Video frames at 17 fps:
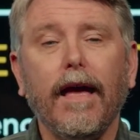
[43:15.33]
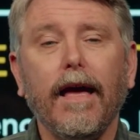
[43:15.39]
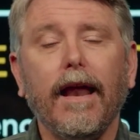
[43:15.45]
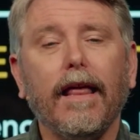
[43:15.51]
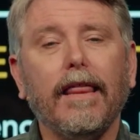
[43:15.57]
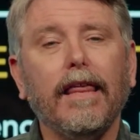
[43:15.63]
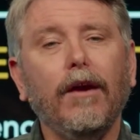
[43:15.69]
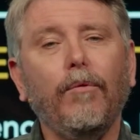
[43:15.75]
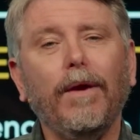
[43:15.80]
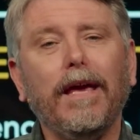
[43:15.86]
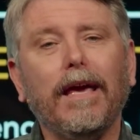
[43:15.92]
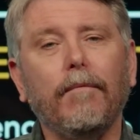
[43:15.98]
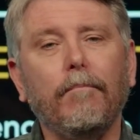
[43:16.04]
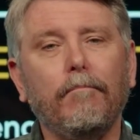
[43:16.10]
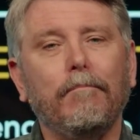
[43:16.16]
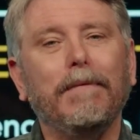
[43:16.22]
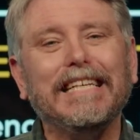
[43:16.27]
And I think we
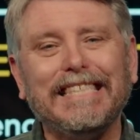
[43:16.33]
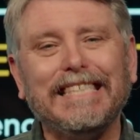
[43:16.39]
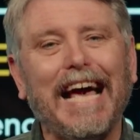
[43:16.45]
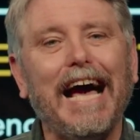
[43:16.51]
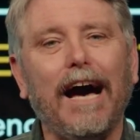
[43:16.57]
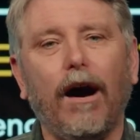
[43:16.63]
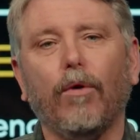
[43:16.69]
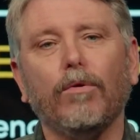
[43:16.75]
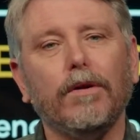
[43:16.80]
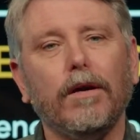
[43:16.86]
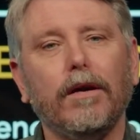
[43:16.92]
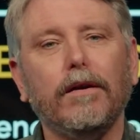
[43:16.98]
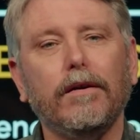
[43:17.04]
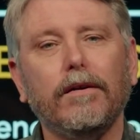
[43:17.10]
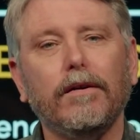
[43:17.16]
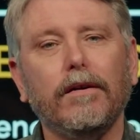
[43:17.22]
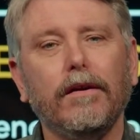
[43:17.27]
can miss out
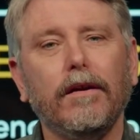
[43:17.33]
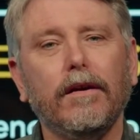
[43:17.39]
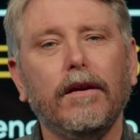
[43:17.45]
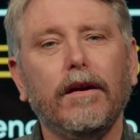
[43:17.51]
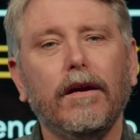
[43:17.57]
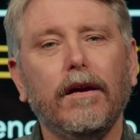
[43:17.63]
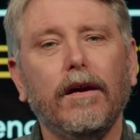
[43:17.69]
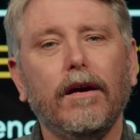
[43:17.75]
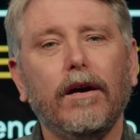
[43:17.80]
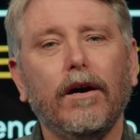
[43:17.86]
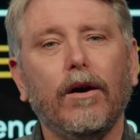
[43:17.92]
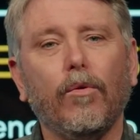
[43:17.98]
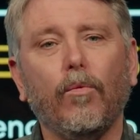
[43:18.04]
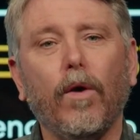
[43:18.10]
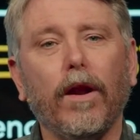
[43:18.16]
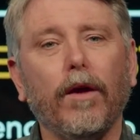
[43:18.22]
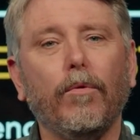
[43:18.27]

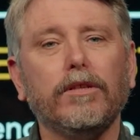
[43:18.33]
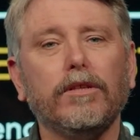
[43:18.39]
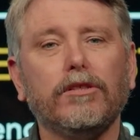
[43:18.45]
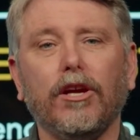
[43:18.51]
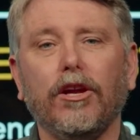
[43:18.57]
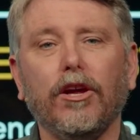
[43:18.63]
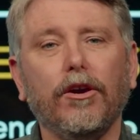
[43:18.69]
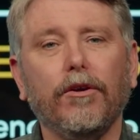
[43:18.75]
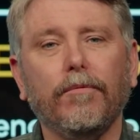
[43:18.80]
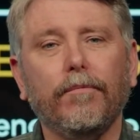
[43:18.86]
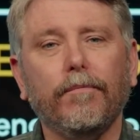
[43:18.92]
on what he wants to do.